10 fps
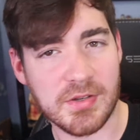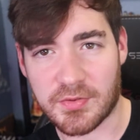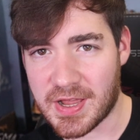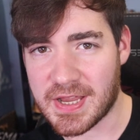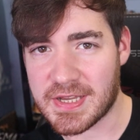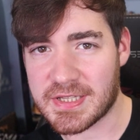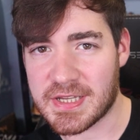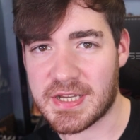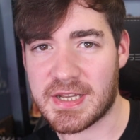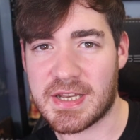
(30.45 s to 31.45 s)
so that is
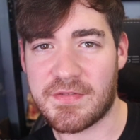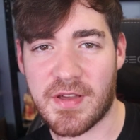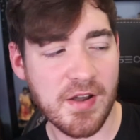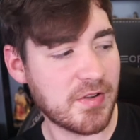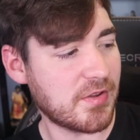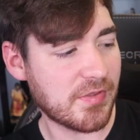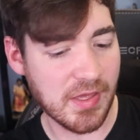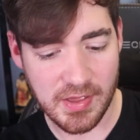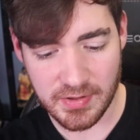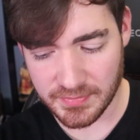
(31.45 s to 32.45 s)
the variant
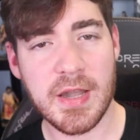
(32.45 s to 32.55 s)
there.